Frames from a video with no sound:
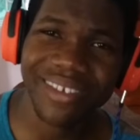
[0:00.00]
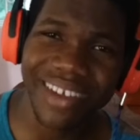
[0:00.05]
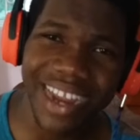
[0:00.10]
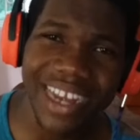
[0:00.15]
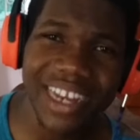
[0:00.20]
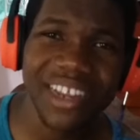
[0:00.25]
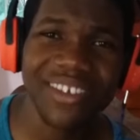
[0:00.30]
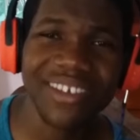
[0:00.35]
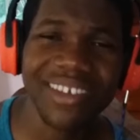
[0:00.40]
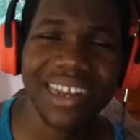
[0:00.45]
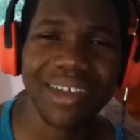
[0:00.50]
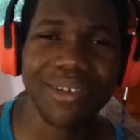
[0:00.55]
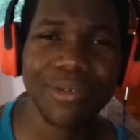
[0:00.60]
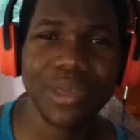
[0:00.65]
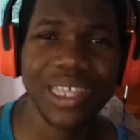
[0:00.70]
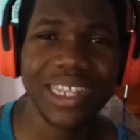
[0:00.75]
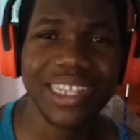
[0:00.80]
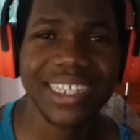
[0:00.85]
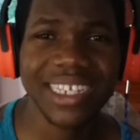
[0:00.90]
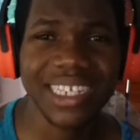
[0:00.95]
granny, you know, in a
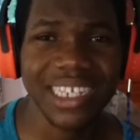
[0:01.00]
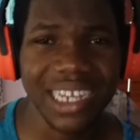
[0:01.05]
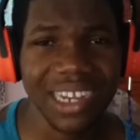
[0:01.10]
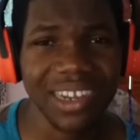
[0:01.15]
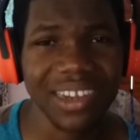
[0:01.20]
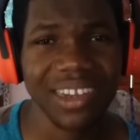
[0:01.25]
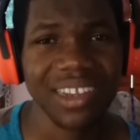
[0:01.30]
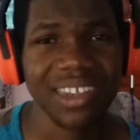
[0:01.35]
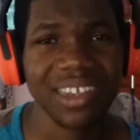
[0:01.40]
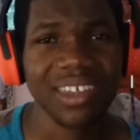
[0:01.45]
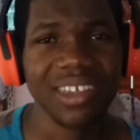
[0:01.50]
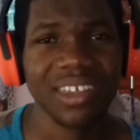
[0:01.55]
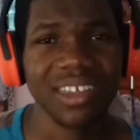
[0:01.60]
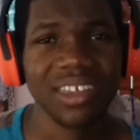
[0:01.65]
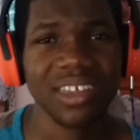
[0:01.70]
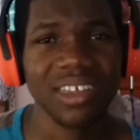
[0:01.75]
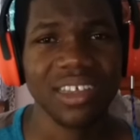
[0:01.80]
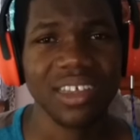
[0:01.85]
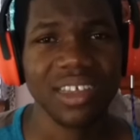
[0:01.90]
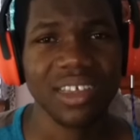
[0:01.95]
wheelchair.
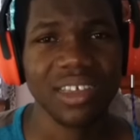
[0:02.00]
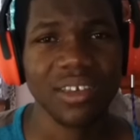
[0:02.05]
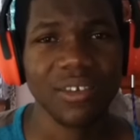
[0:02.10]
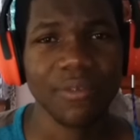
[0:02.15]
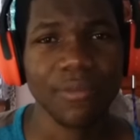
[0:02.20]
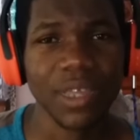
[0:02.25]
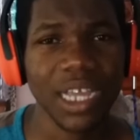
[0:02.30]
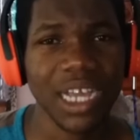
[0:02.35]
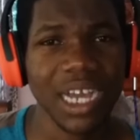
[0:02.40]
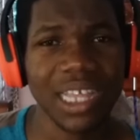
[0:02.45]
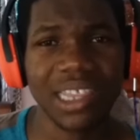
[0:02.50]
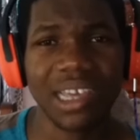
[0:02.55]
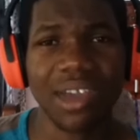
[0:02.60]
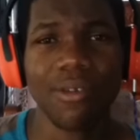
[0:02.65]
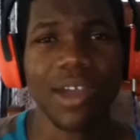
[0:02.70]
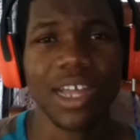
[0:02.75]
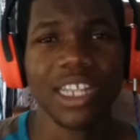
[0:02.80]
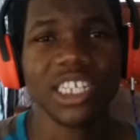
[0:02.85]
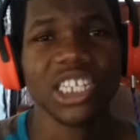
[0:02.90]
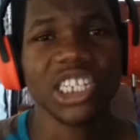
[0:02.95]
Because I
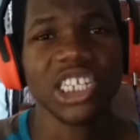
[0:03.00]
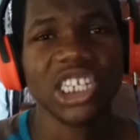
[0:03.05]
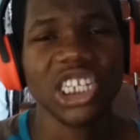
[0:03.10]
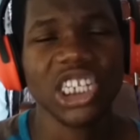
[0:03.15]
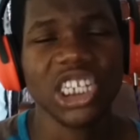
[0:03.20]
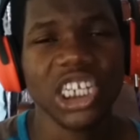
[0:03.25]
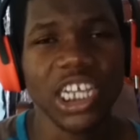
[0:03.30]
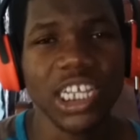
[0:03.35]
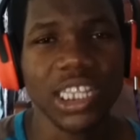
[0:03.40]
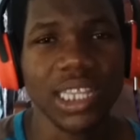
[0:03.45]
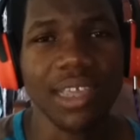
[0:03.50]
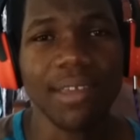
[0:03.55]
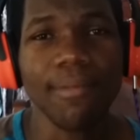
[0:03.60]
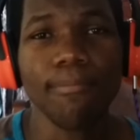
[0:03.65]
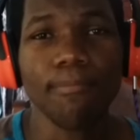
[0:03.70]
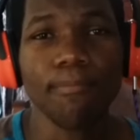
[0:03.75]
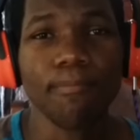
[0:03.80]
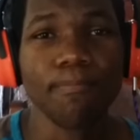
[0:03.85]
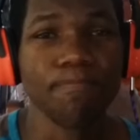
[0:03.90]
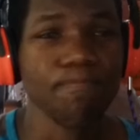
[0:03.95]
want shit
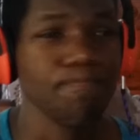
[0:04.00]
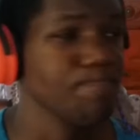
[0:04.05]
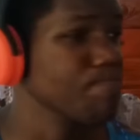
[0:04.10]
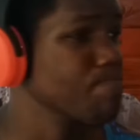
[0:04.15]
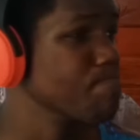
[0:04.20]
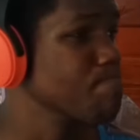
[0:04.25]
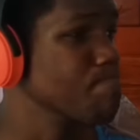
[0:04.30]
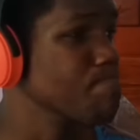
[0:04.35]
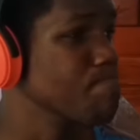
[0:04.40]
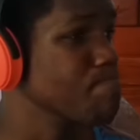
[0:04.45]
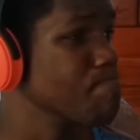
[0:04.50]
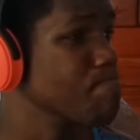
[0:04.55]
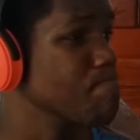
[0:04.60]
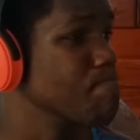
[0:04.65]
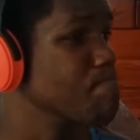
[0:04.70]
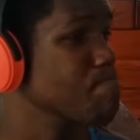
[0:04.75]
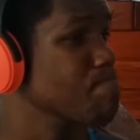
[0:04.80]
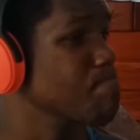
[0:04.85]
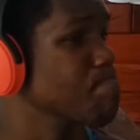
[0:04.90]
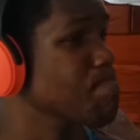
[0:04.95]
him.
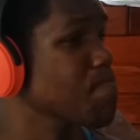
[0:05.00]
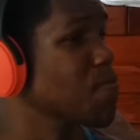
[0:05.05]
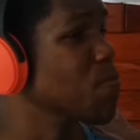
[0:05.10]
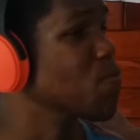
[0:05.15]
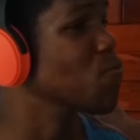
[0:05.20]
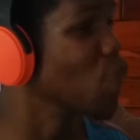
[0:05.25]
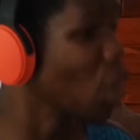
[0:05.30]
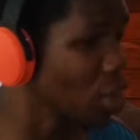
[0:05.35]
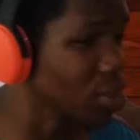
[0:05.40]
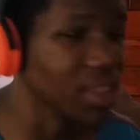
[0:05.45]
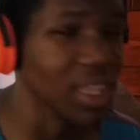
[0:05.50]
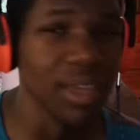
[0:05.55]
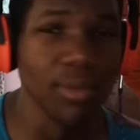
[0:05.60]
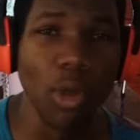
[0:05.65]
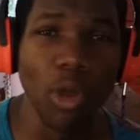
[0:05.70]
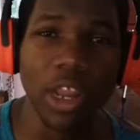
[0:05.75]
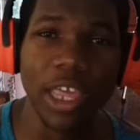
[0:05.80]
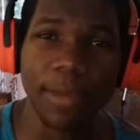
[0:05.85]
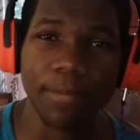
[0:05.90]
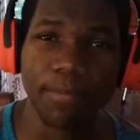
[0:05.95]
Dirty
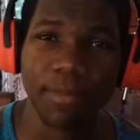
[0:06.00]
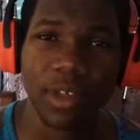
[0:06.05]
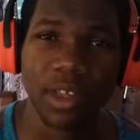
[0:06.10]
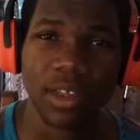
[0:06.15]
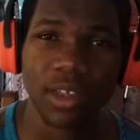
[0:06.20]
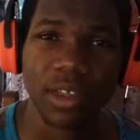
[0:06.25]
bullet.